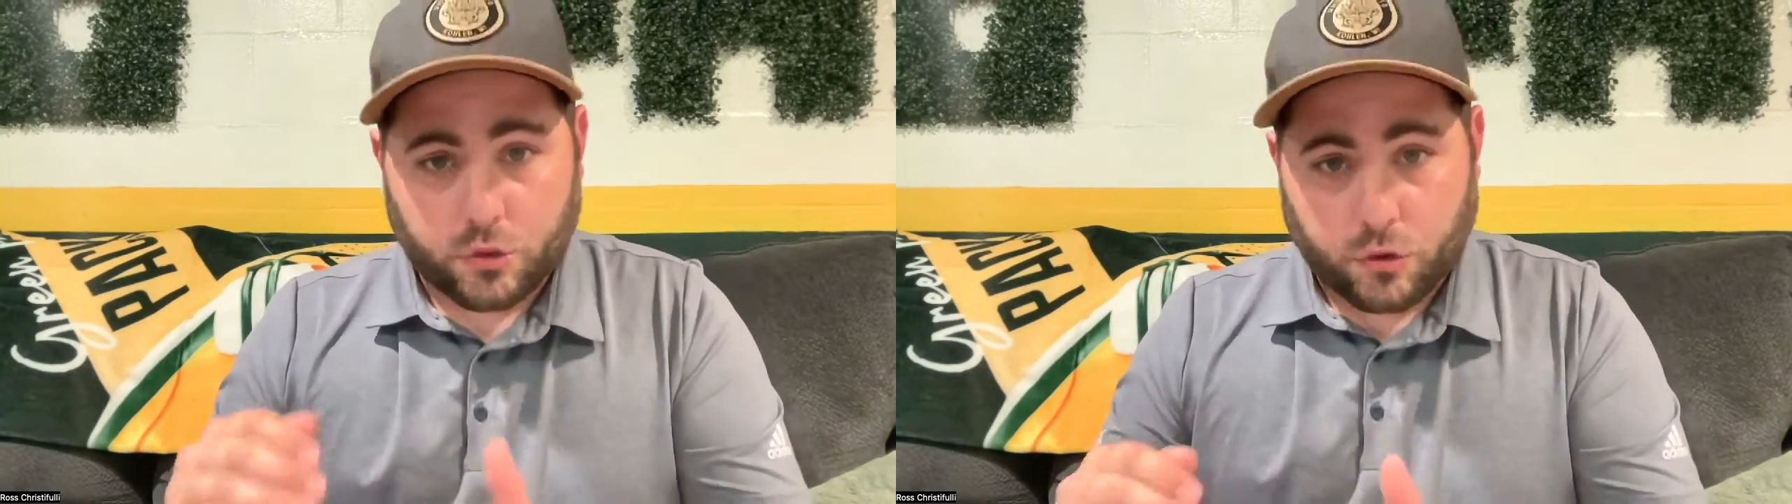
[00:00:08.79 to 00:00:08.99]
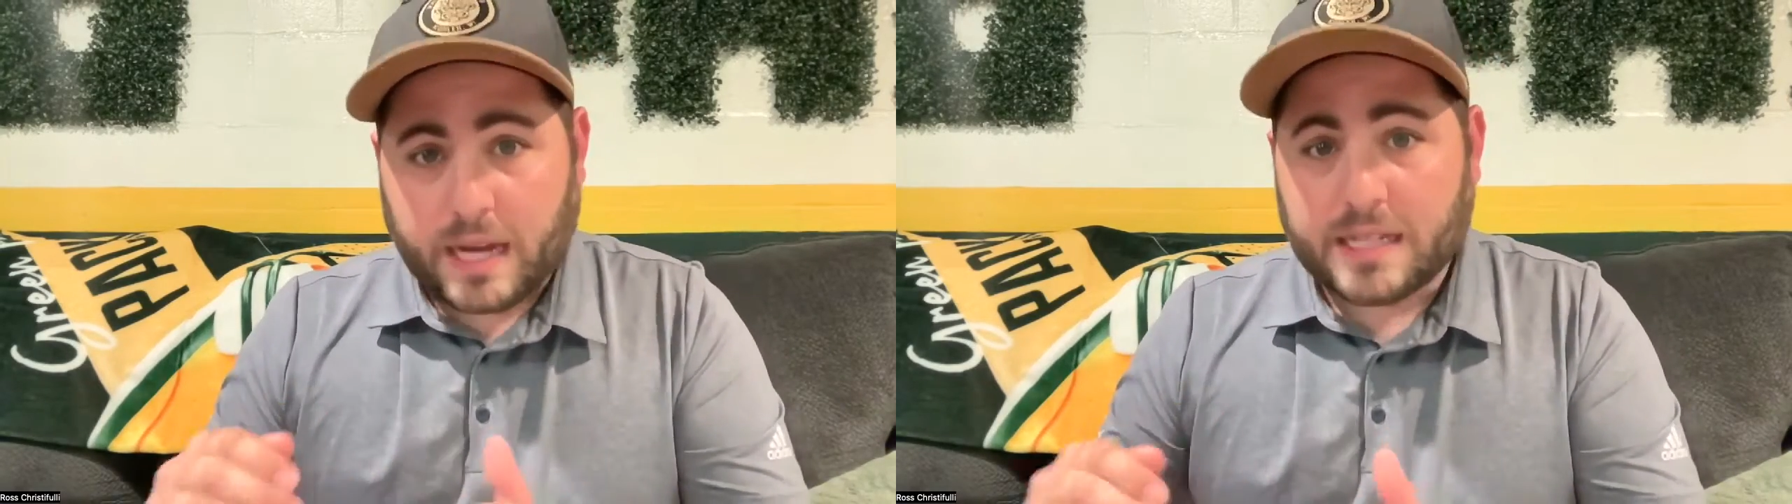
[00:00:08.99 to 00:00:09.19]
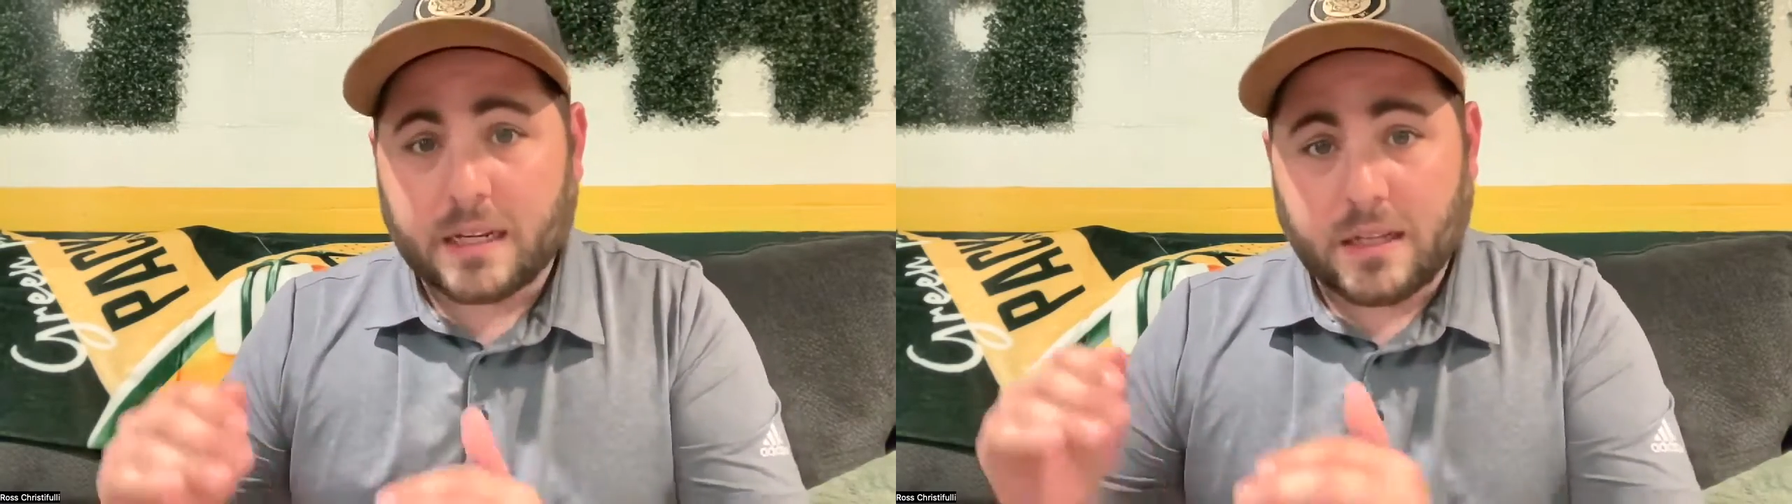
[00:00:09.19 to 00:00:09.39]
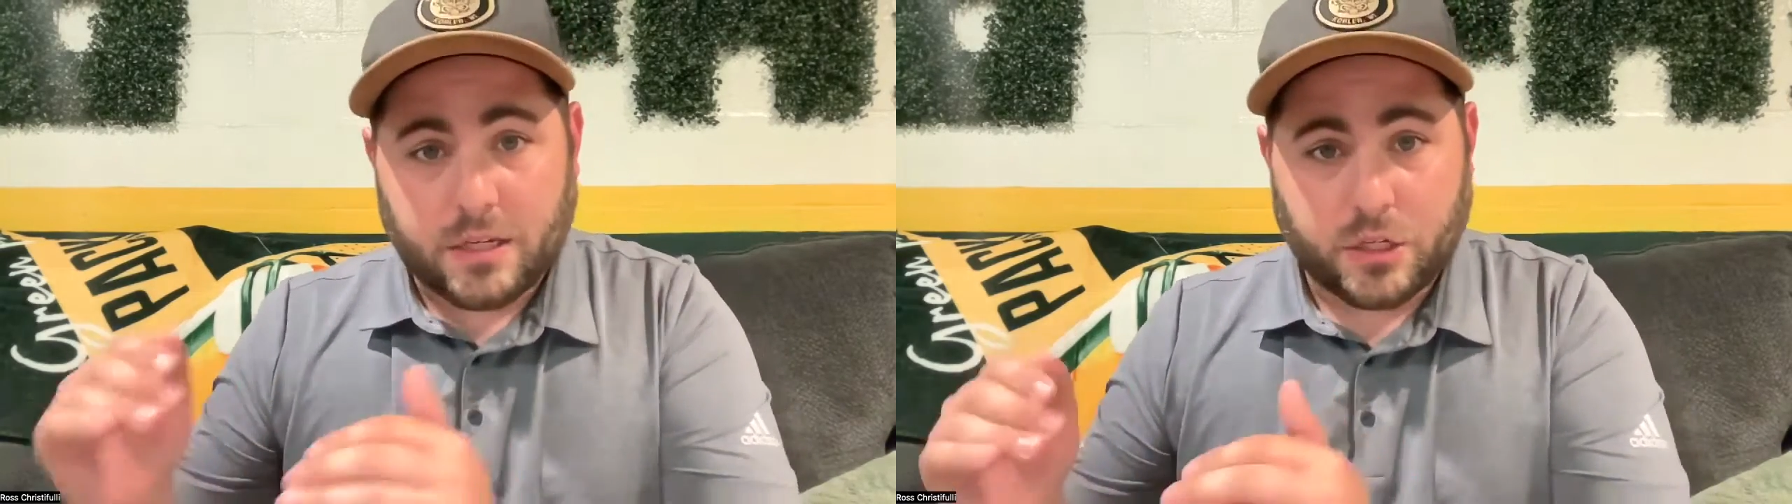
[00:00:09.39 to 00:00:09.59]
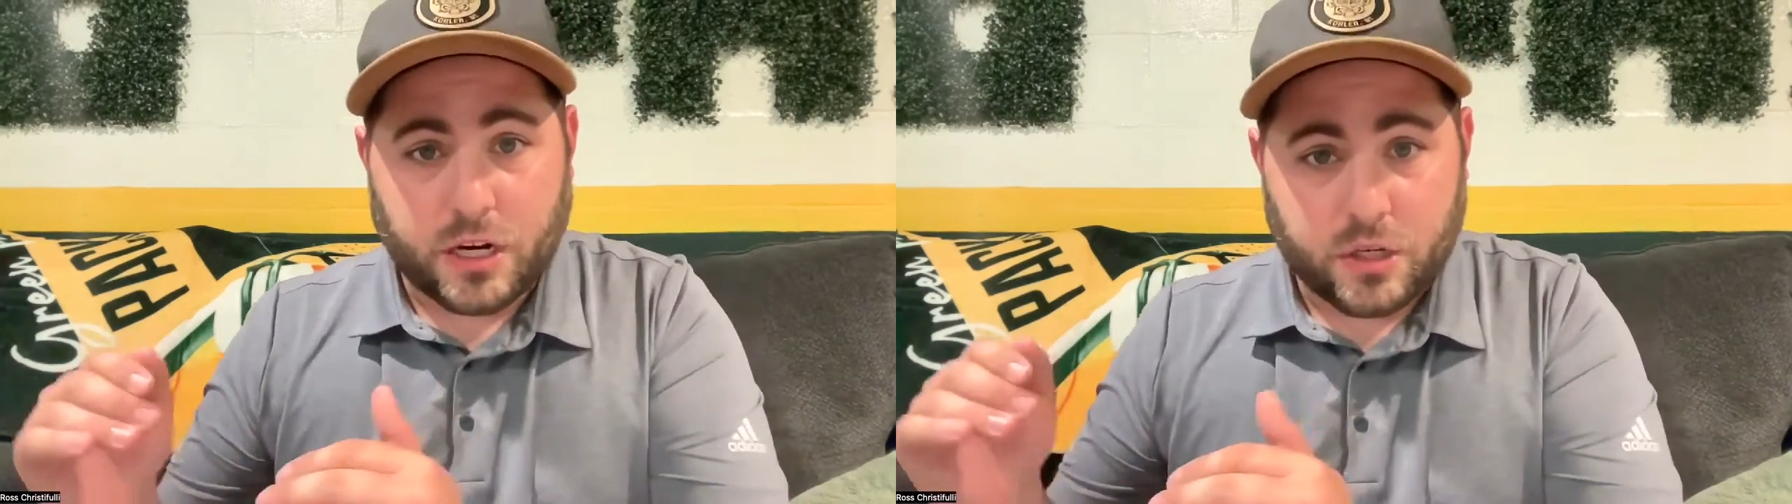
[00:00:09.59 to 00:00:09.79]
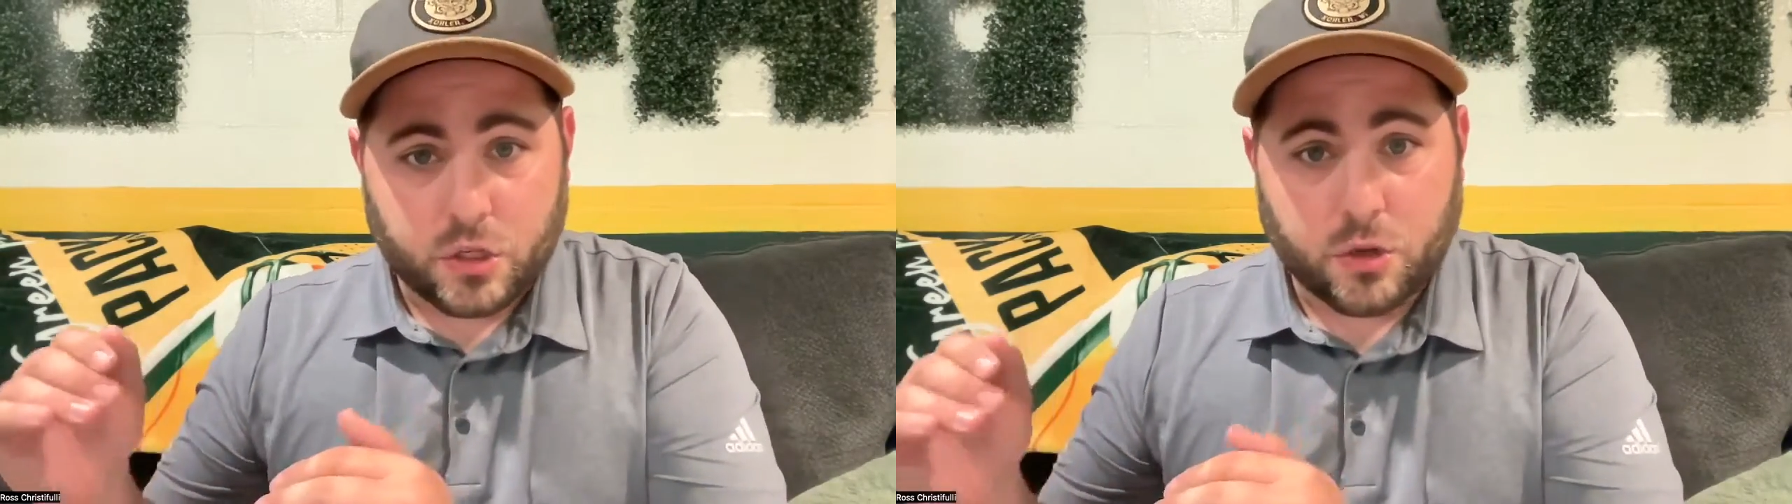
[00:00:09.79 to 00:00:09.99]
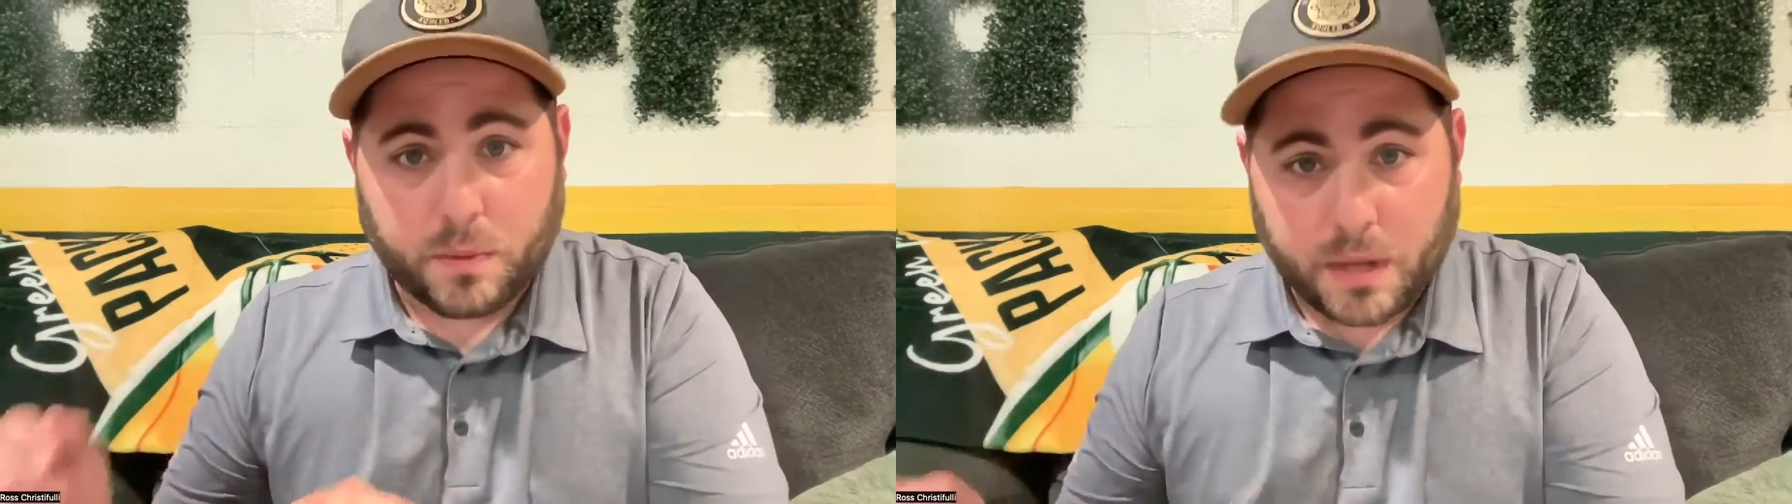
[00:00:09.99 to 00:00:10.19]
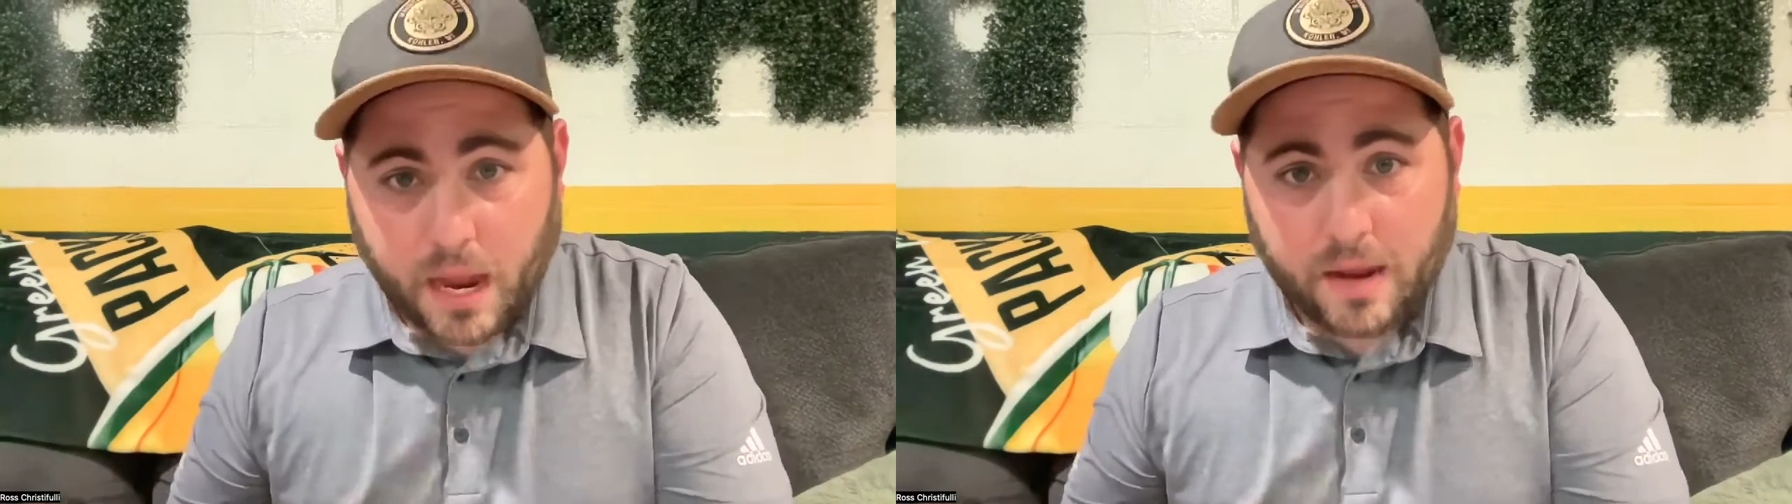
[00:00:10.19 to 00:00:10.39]
drastically change their
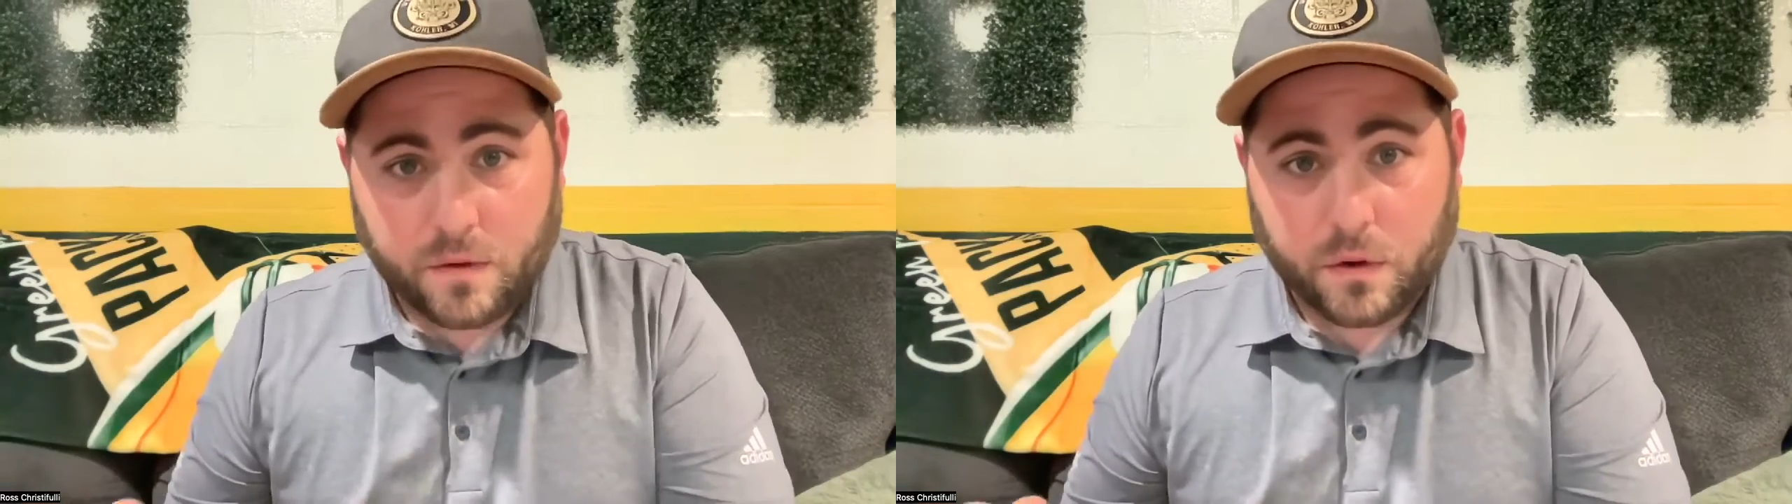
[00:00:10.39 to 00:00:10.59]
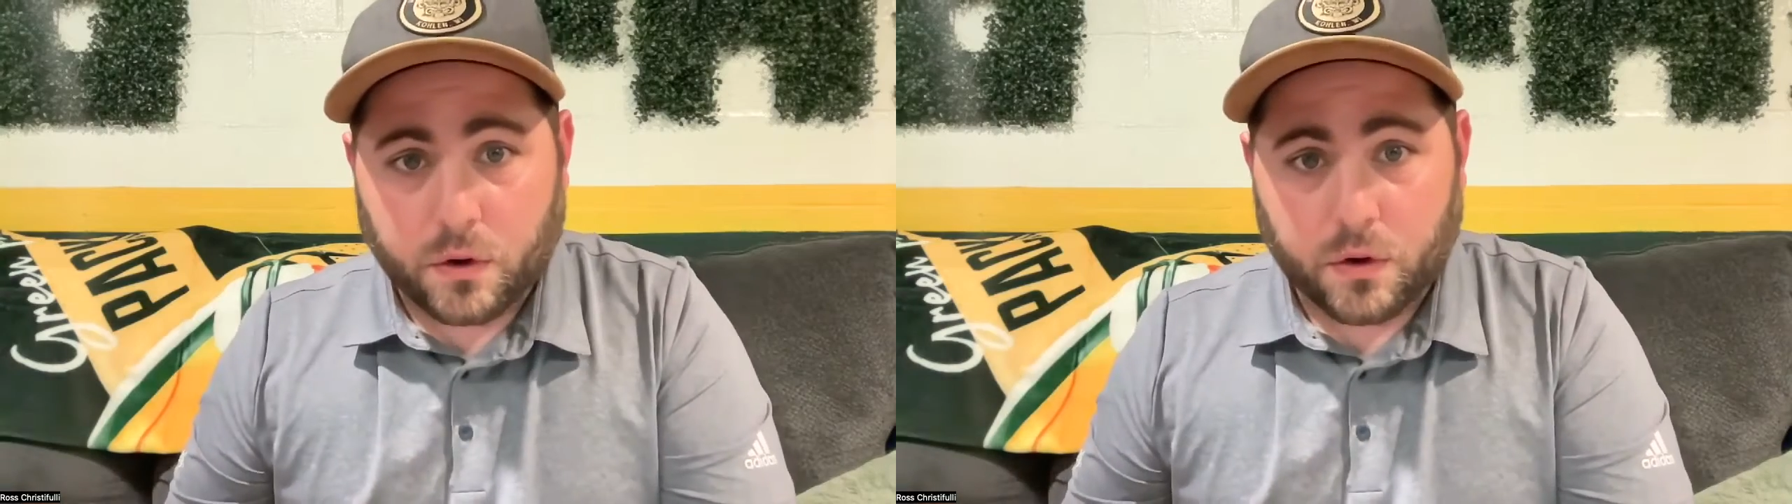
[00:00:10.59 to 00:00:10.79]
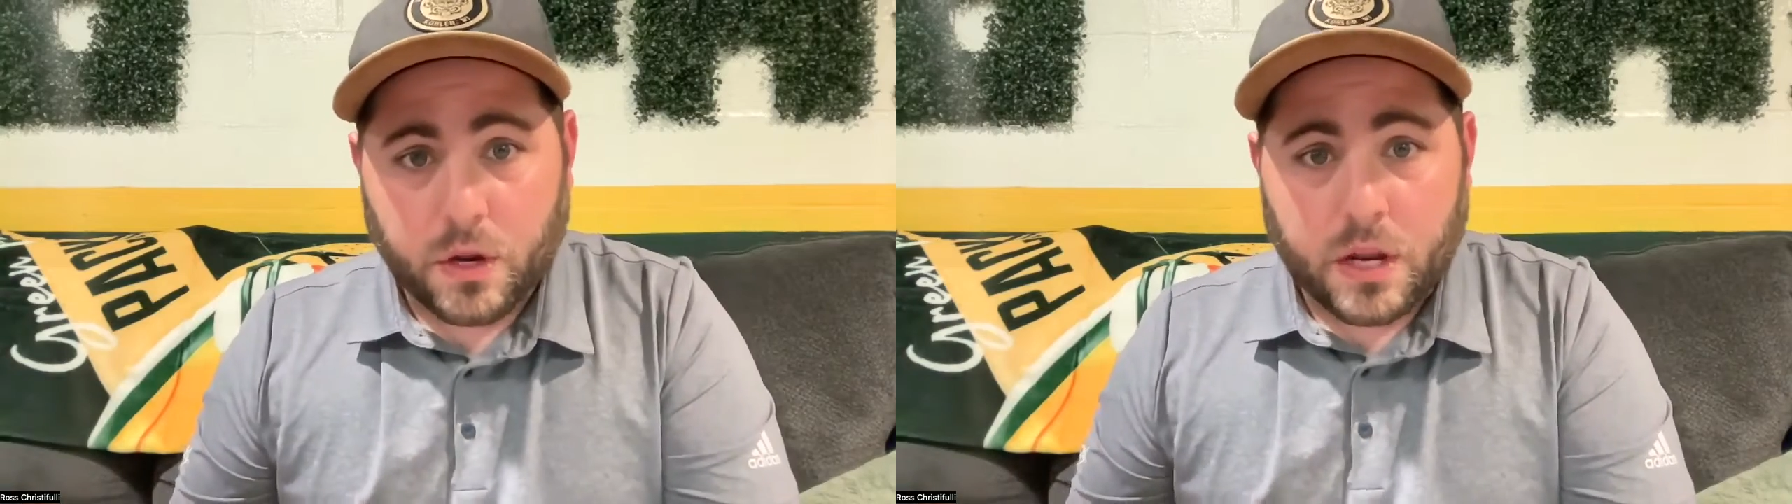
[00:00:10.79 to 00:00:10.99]
behavior